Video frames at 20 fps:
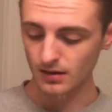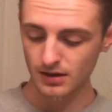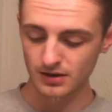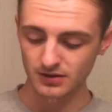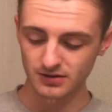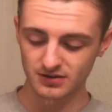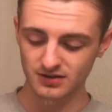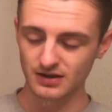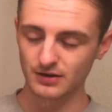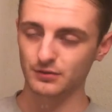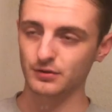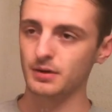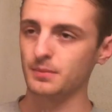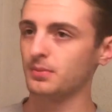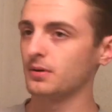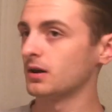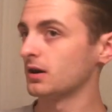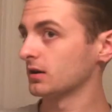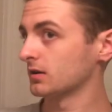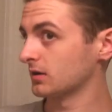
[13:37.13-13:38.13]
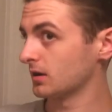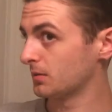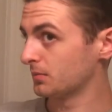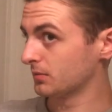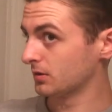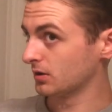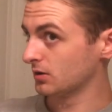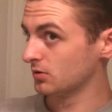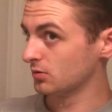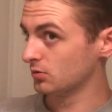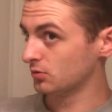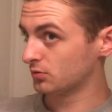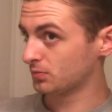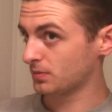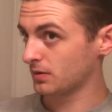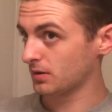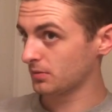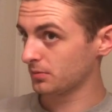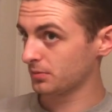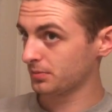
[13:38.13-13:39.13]
This is definitely a product I'm going to use
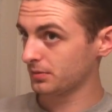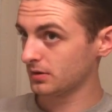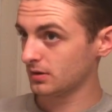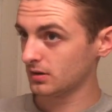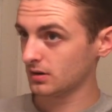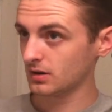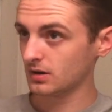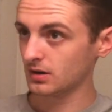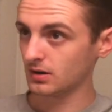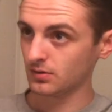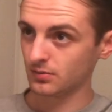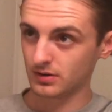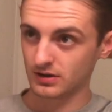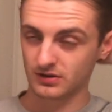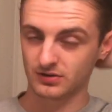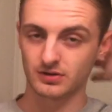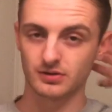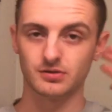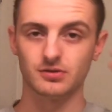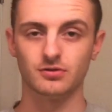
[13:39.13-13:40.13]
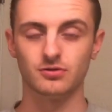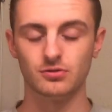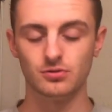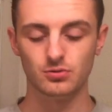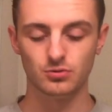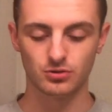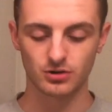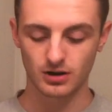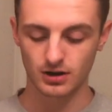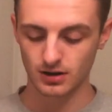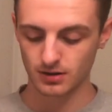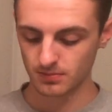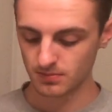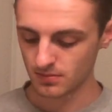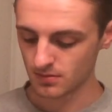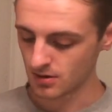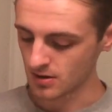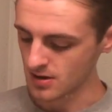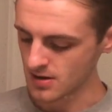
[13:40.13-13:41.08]
probably when I start this new job.